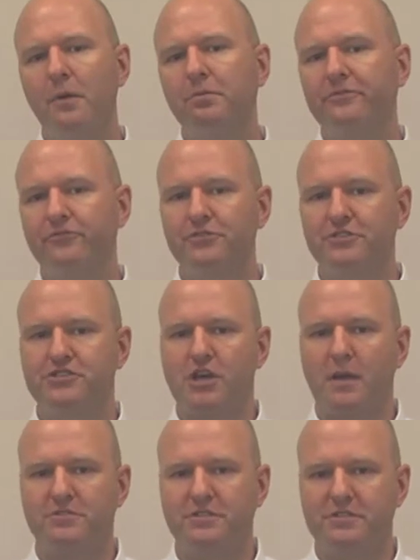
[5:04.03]
output voltage
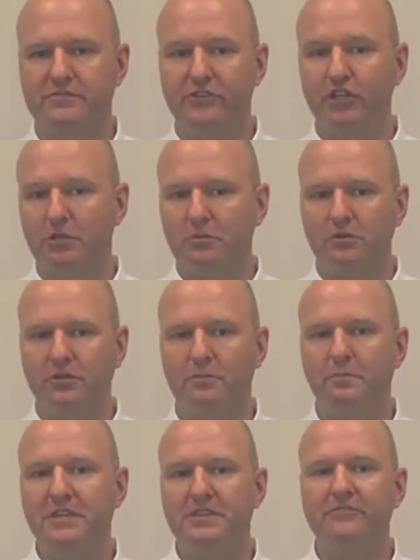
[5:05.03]
options available
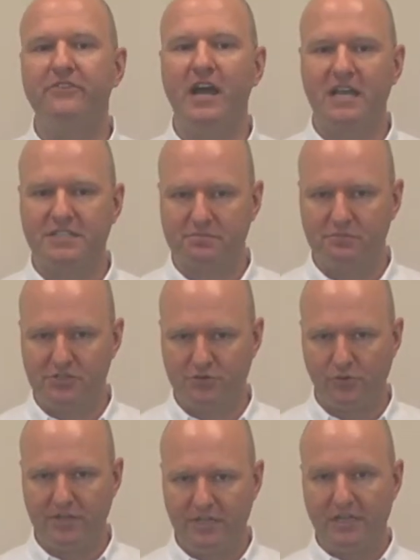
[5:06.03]
meet the vast
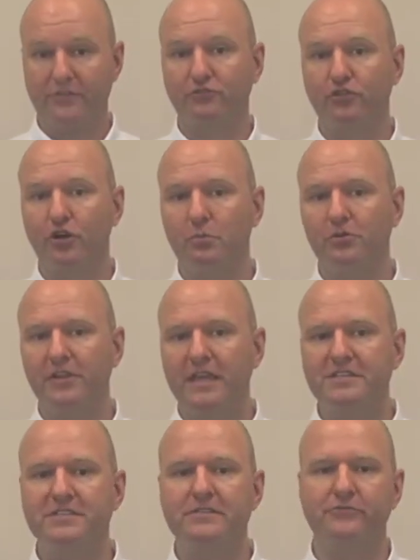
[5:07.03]
majority of global
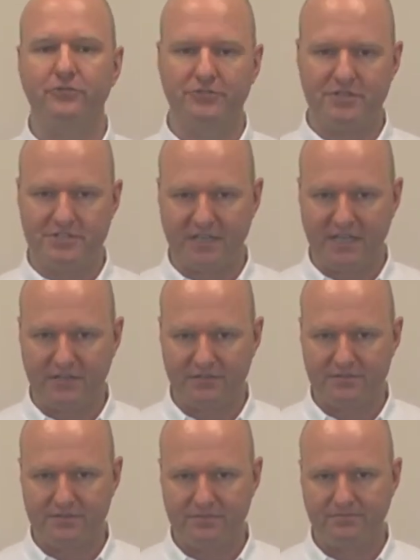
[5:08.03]
AC voltage
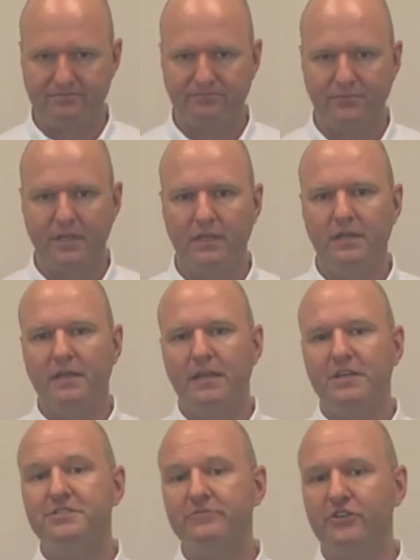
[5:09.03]
standards,
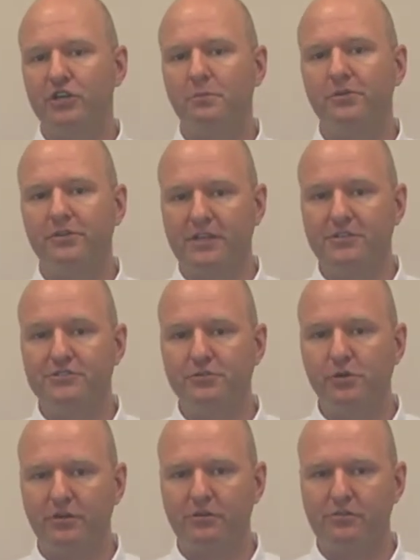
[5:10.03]
it's available in
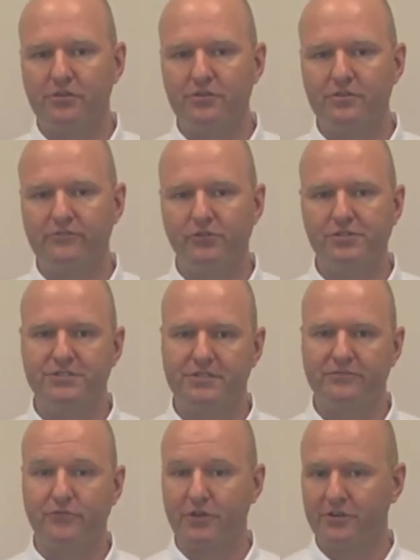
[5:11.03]
230 volts
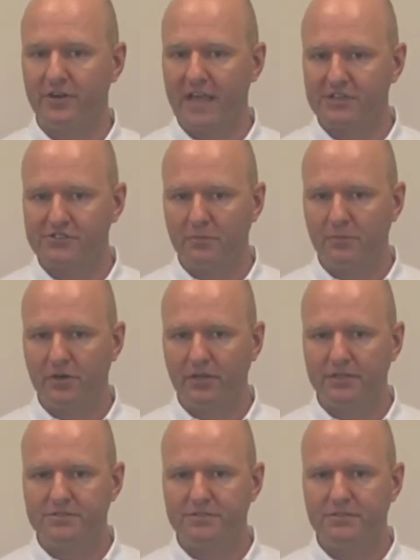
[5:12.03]
for international
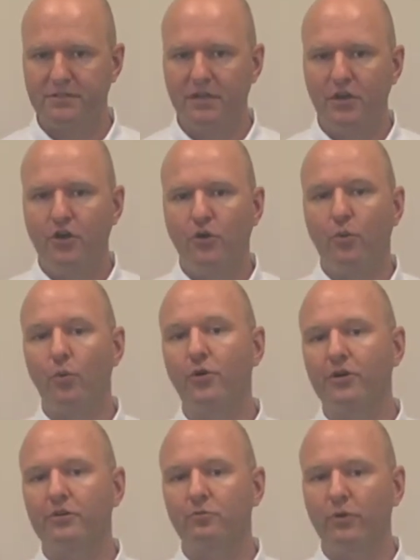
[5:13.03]
markets
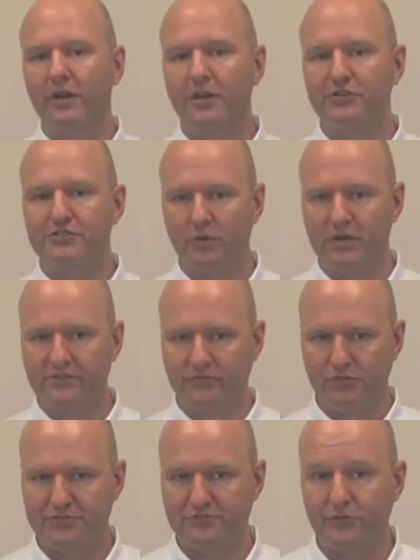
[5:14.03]
or 120
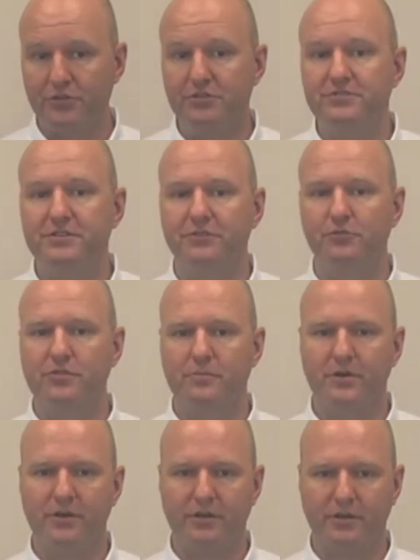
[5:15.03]
volts for use in North
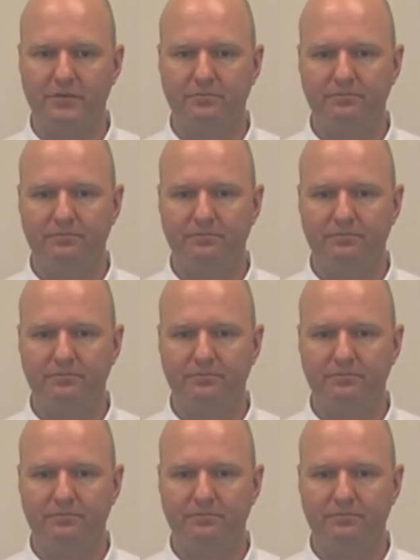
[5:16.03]
America.